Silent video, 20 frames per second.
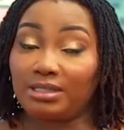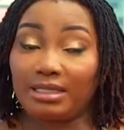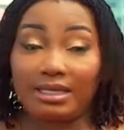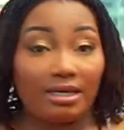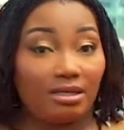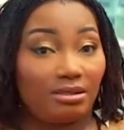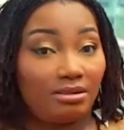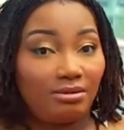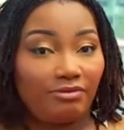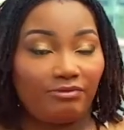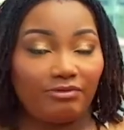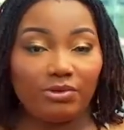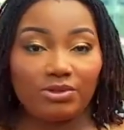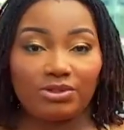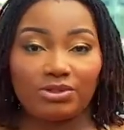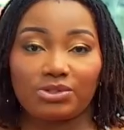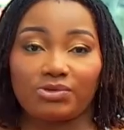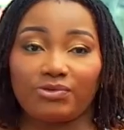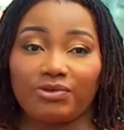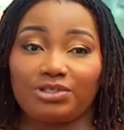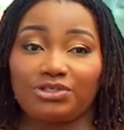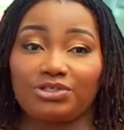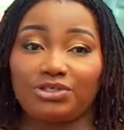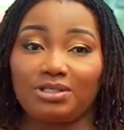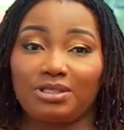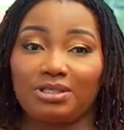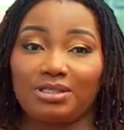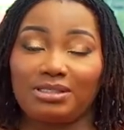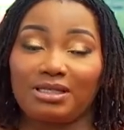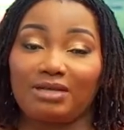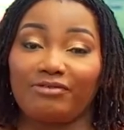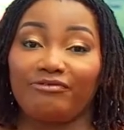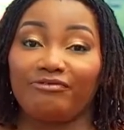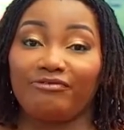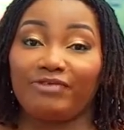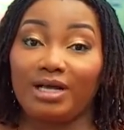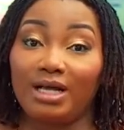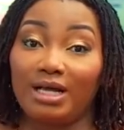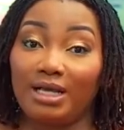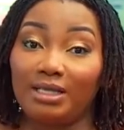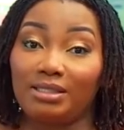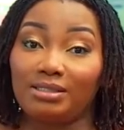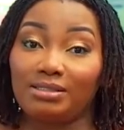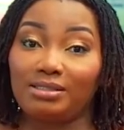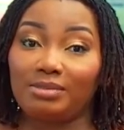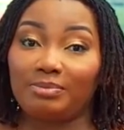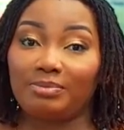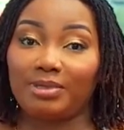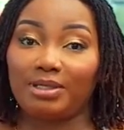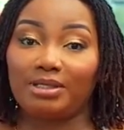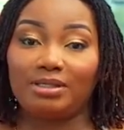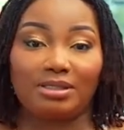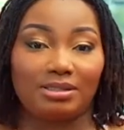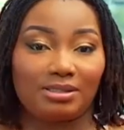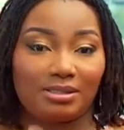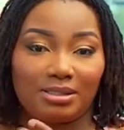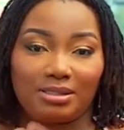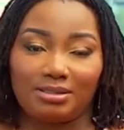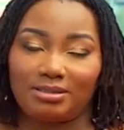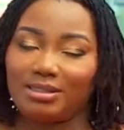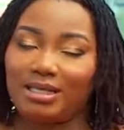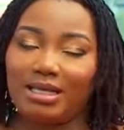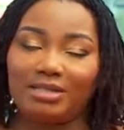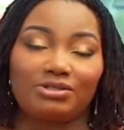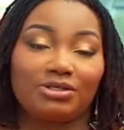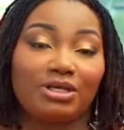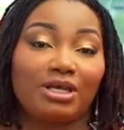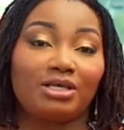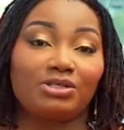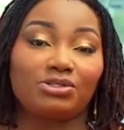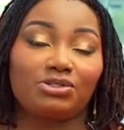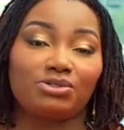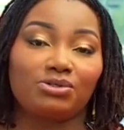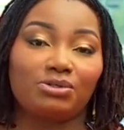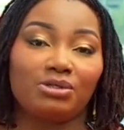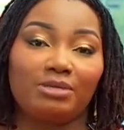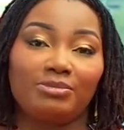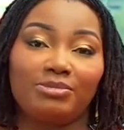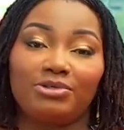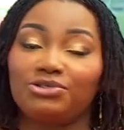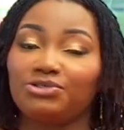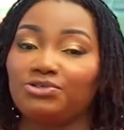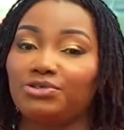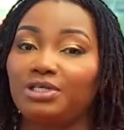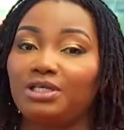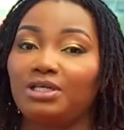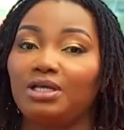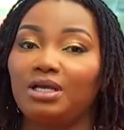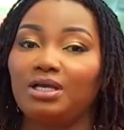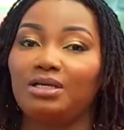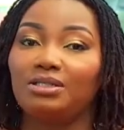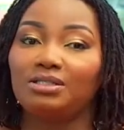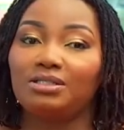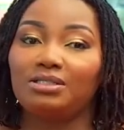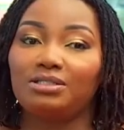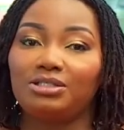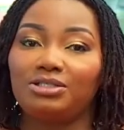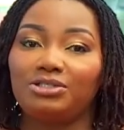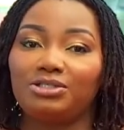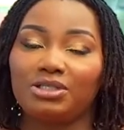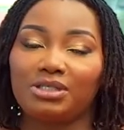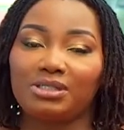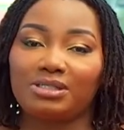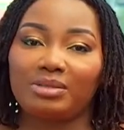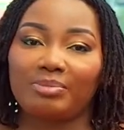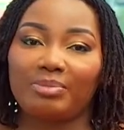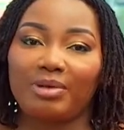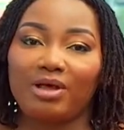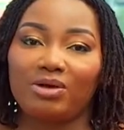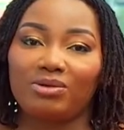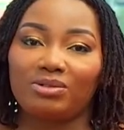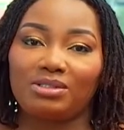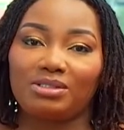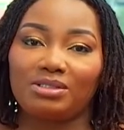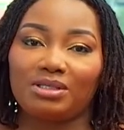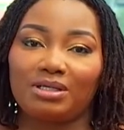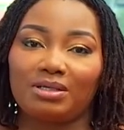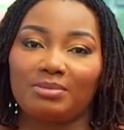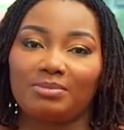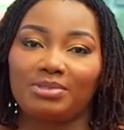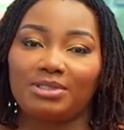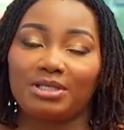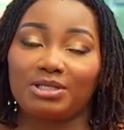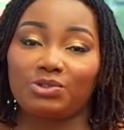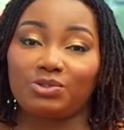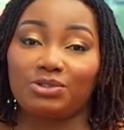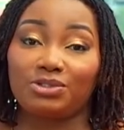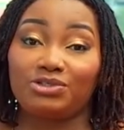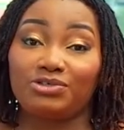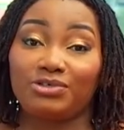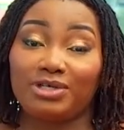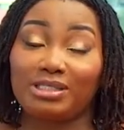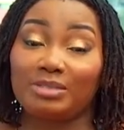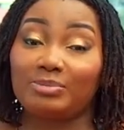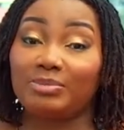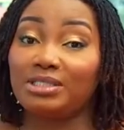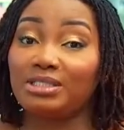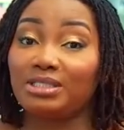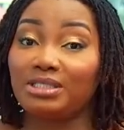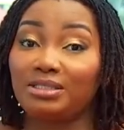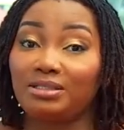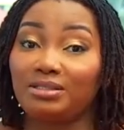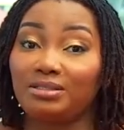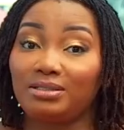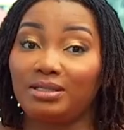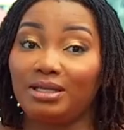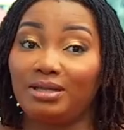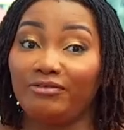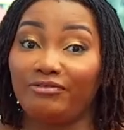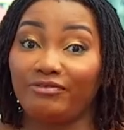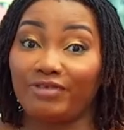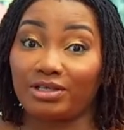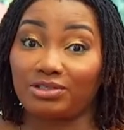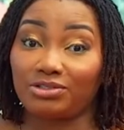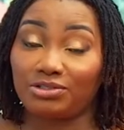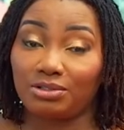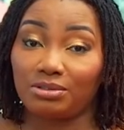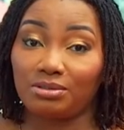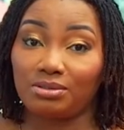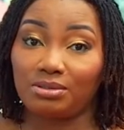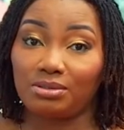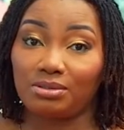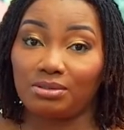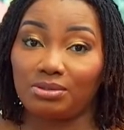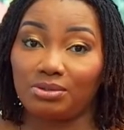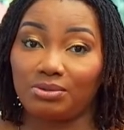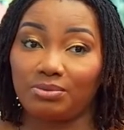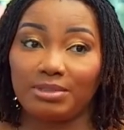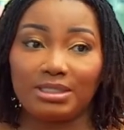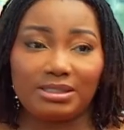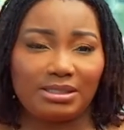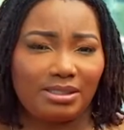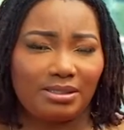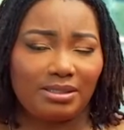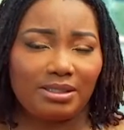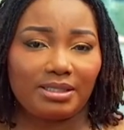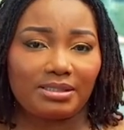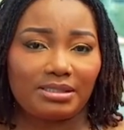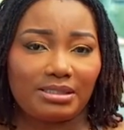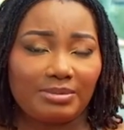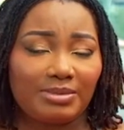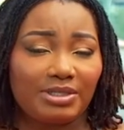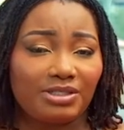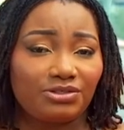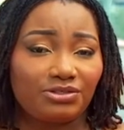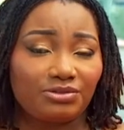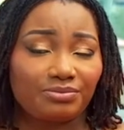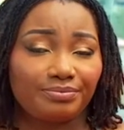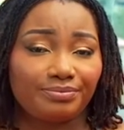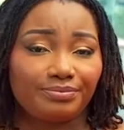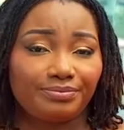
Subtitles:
Again, viewer discretion is advised, but this is educational imagery to teach us about sexually transmitted infections. So let's see the next image.